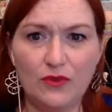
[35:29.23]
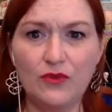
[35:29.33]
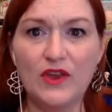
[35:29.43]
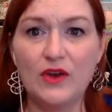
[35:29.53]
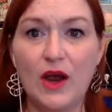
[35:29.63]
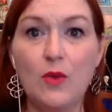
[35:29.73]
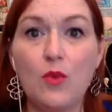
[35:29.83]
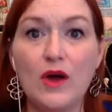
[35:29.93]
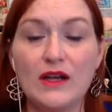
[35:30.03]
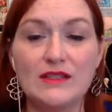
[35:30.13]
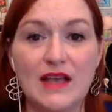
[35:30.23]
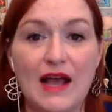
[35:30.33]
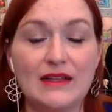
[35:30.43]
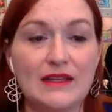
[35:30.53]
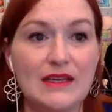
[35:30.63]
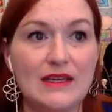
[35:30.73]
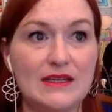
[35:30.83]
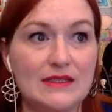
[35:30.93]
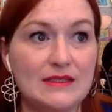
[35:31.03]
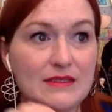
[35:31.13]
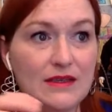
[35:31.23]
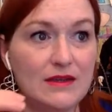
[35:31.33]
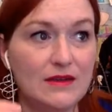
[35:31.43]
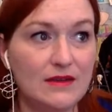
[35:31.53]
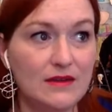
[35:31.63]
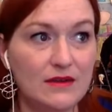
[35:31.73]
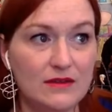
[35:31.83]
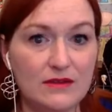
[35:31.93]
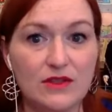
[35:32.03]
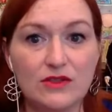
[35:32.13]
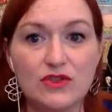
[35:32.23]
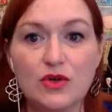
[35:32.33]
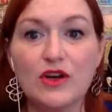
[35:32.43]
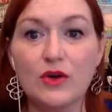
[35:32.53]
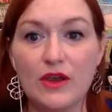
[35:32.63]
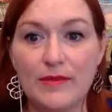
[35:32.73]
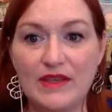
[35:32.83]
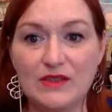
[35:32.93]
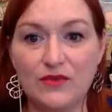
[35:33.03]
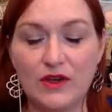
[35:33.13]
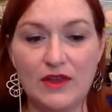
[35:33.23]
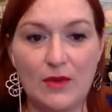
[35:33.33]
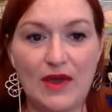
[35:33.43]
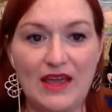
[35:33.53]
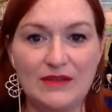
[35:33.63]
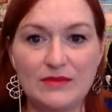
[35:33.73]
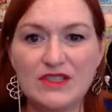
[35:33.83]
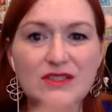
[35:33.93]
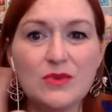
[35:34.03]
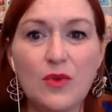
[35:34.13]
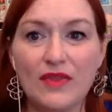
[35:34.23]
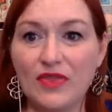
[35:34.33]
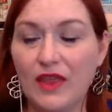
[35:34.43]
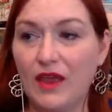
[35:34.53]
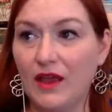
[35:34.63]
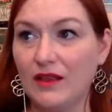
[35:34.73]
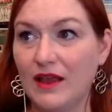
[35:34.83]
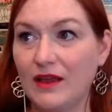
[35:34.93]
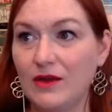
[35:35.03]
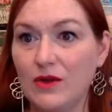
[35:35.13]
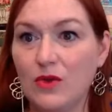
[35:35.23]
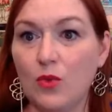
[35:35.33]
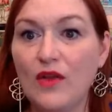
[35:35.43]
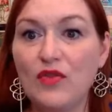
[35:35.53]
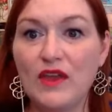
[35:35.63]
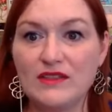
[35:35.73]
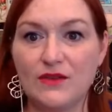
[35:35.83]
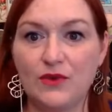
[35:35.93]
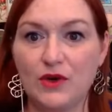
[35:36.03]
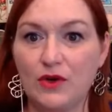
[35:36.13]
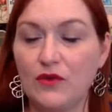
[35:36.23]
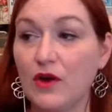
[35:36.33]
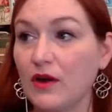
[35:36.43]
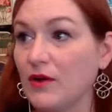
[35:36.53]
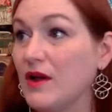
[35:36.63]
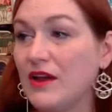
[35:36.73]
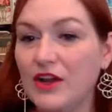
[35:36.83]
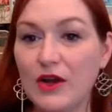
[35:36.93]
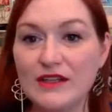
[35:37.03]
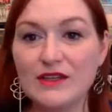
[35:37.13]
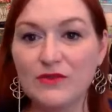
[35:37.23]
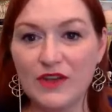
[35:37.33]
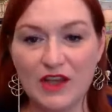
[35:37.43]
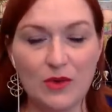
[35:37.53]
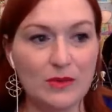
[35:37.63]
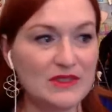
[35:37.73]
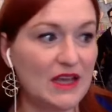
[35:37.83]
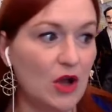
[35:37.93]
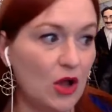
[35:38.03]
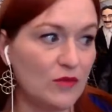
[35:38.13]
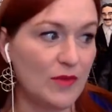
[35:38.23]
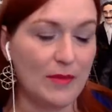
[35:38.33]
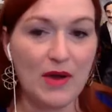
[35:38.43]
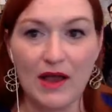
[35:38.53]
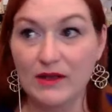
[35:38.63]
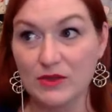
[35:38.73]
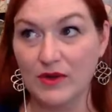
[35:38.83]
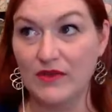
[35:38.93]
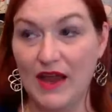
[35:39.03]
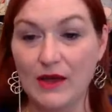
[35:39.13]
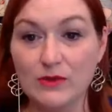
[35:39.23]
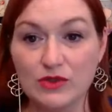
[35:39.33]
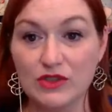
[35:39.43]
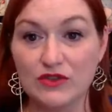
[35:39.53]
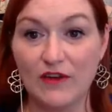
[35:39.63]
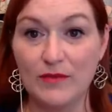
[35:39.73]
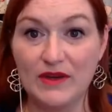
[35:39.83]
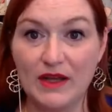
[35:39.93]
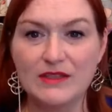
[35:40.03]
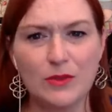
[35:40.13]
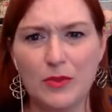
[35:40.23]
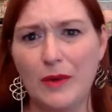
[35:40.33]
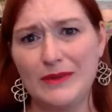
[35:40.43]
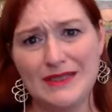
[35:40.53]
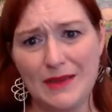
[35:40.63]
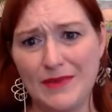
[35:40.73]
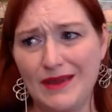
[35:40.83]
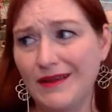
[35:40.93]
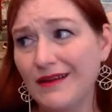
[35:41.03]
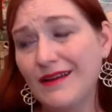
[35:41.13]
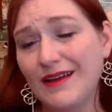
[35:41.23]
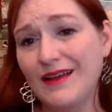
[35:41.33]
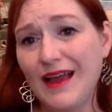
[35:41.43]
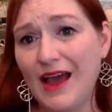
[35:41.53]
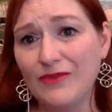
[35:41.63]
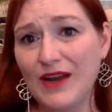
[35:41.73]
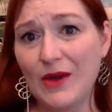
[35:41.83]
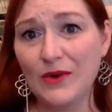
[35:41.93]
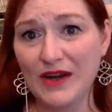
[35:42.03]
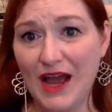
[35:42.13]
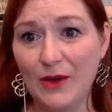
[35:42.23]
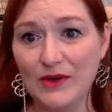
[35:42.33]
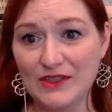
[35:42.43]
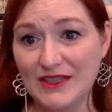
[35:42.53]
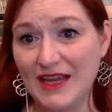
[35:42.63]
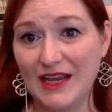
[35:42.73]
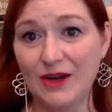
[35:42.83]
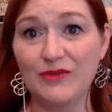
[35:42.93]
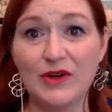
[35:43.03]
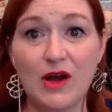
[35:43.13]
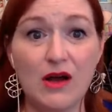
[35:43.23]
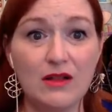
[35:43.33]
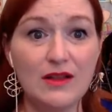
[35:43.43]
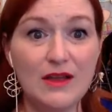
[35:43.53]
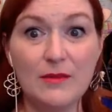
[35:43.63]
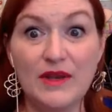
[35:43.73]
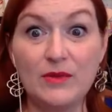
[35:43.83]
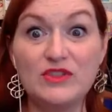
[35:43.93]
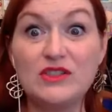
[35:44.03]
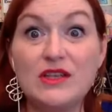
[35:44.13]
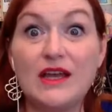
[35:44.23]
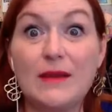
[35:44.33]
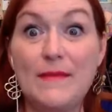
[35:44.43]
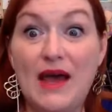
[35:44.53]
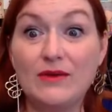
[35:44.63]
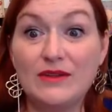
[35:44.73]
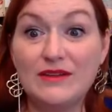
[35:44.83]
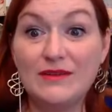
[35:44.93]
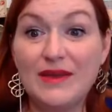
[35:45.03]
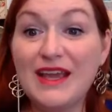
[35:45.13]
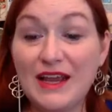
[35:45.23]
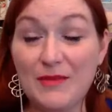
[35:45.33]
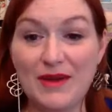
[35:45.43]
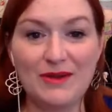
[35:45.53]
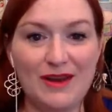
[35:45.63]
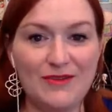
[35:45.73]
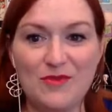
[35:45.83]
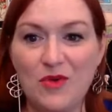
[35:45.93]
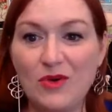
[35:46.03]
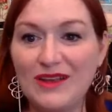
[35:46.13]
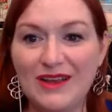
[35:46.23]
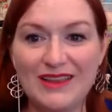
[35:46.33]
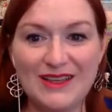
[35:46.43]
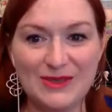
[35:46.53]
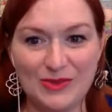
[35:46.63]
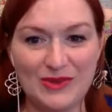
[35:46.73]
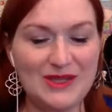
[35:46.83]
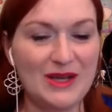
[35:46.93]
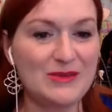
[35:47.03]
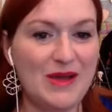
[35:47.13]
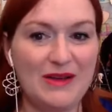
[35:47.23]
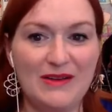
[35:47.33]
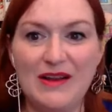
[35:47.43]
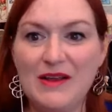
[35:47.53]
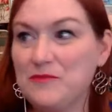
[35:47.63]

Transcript: figure out what exactly is triggering me to feel that way, and just do one thing, like one thing different. Or, or, you know, I did a video where it was like all of my piles around the house were just driving me nuts. It would probably take me half an hour, an hour to take care of it all. But it was just like a mountain, making a mountain out of a molehill, I think is what we talked about. And